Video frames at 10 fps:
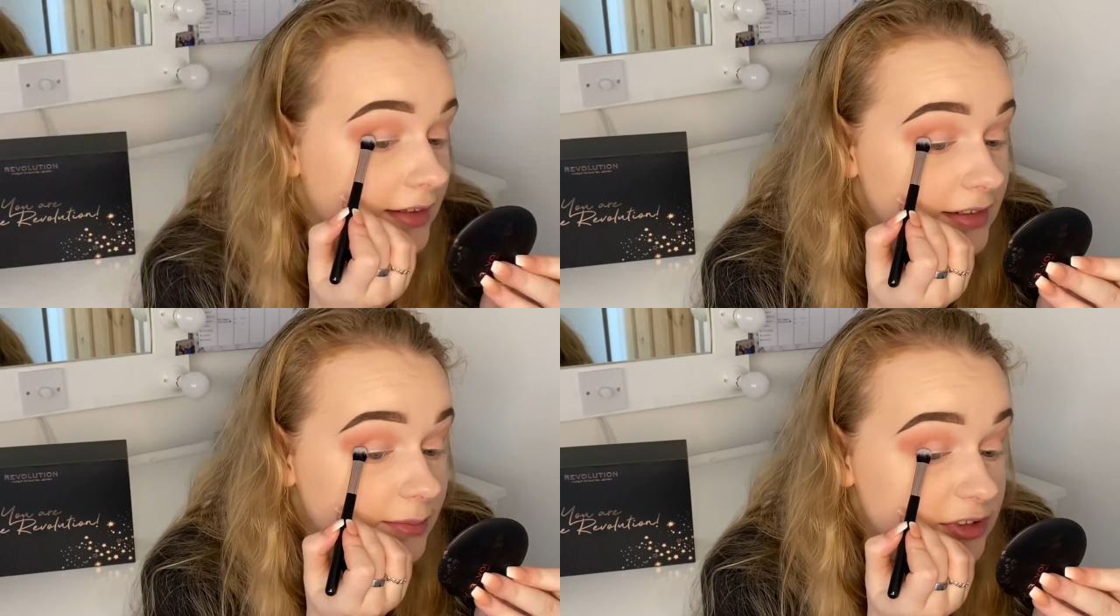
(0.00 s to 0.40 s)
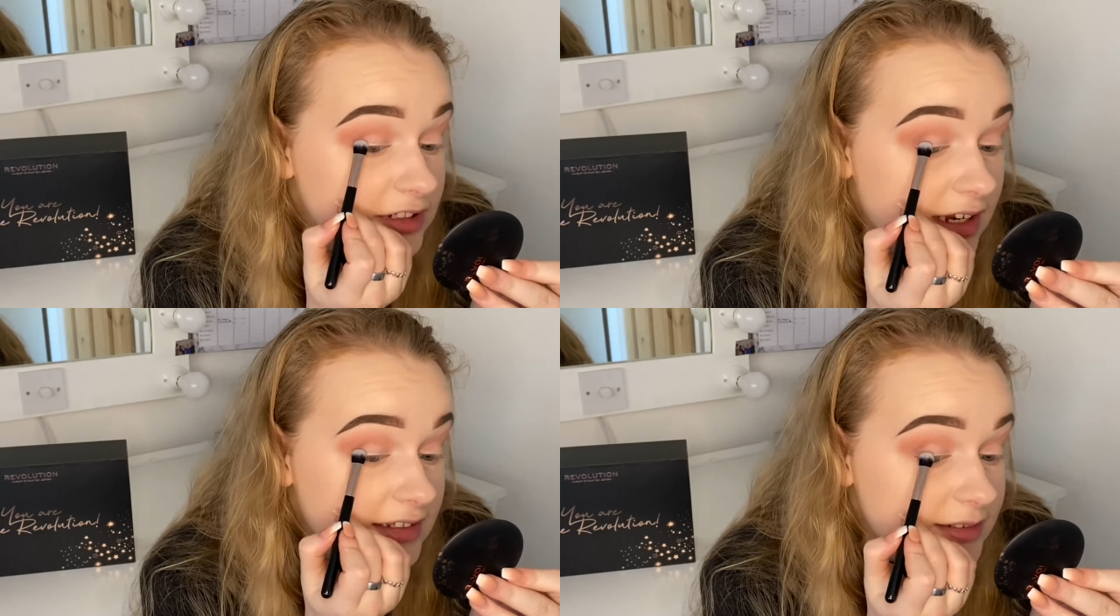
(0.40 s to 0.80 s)
I'm just going to
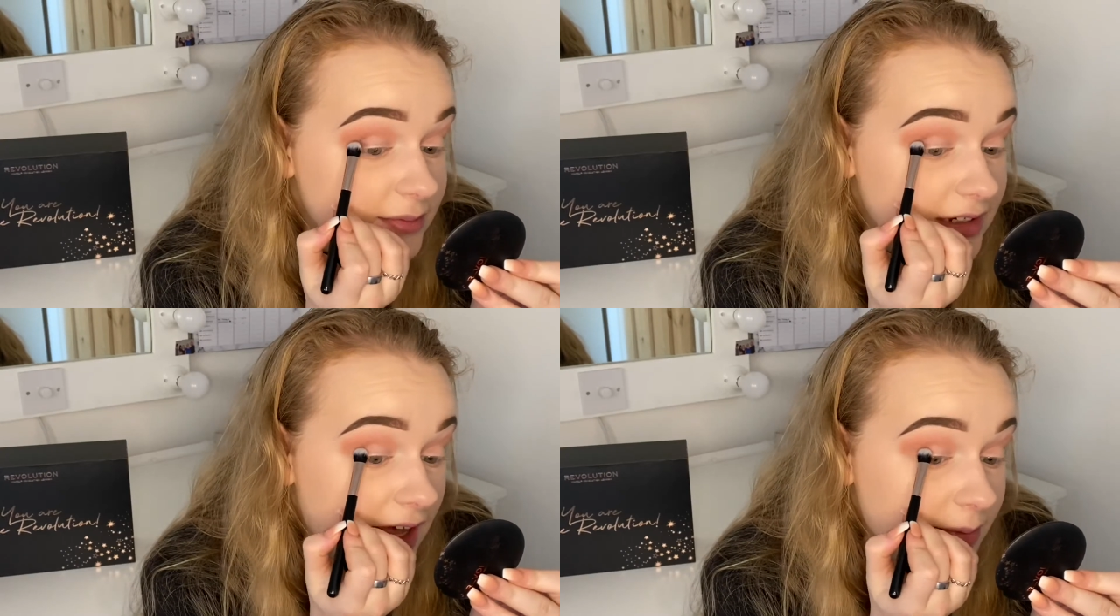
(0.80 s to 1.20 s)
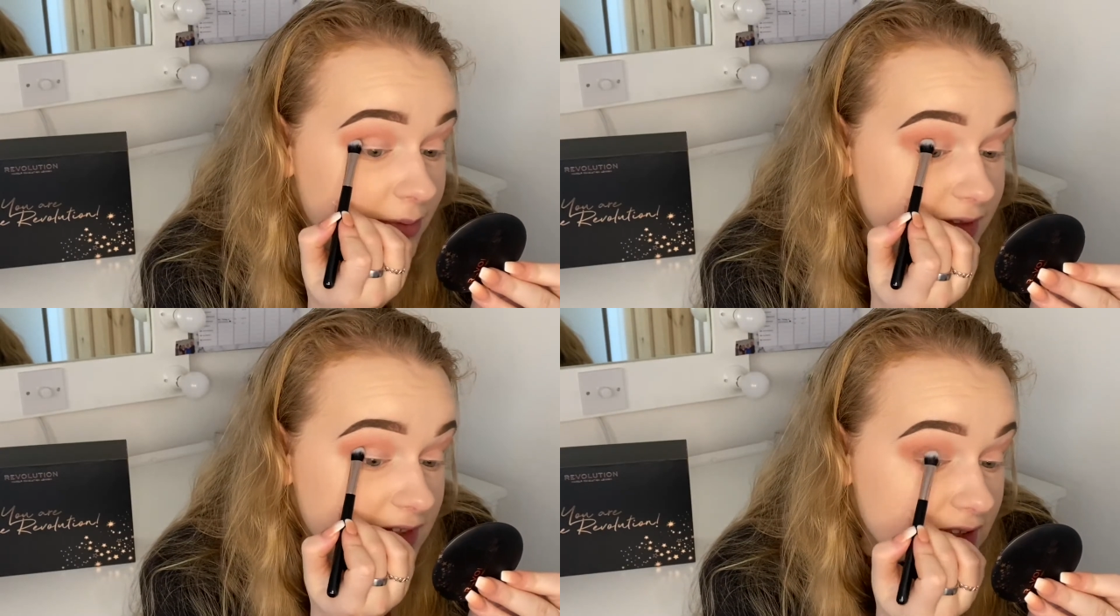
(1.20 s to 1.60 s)
add some depth
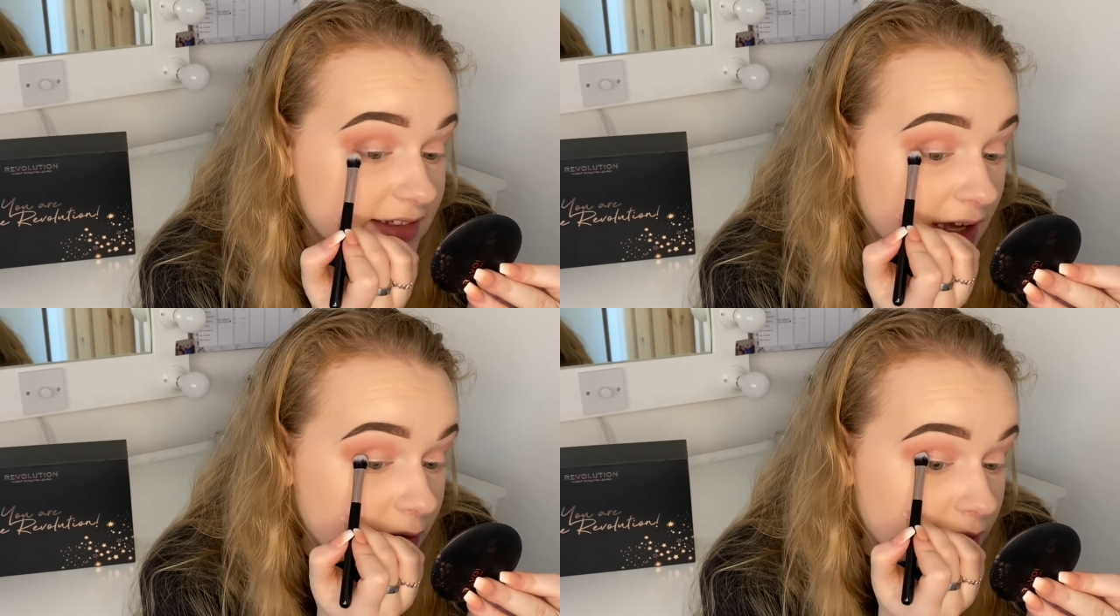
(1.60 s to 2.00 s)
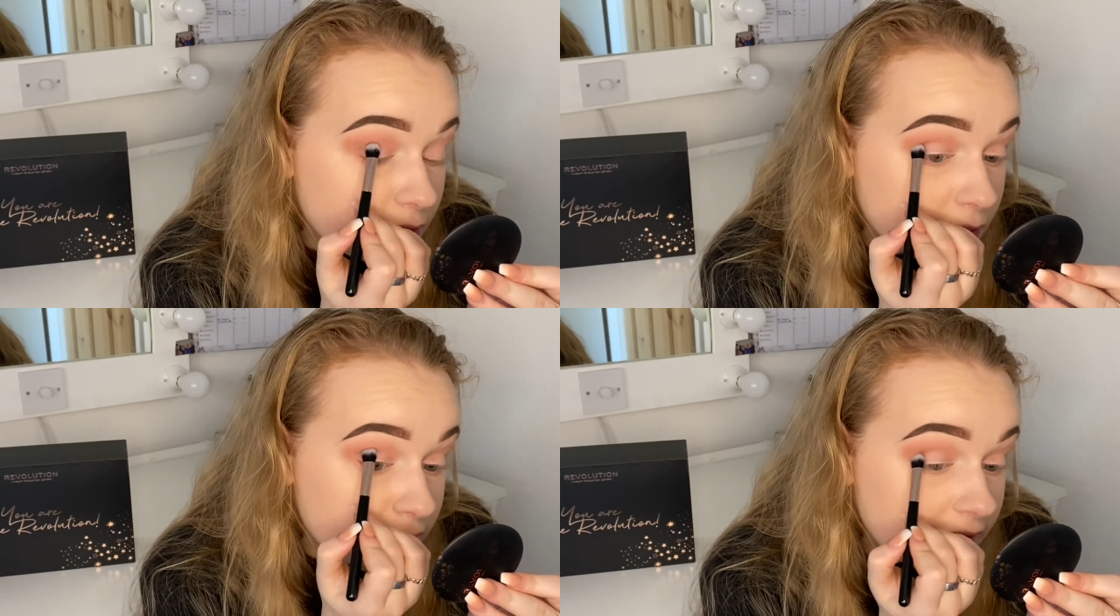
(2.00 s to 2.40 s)
to this outer
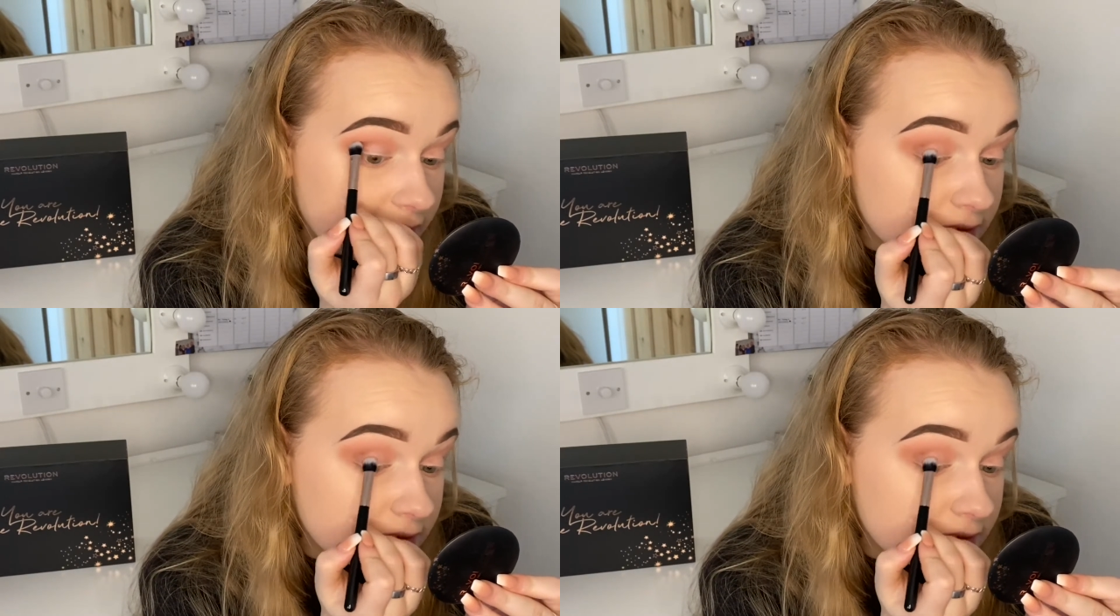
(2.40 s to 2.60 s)
corner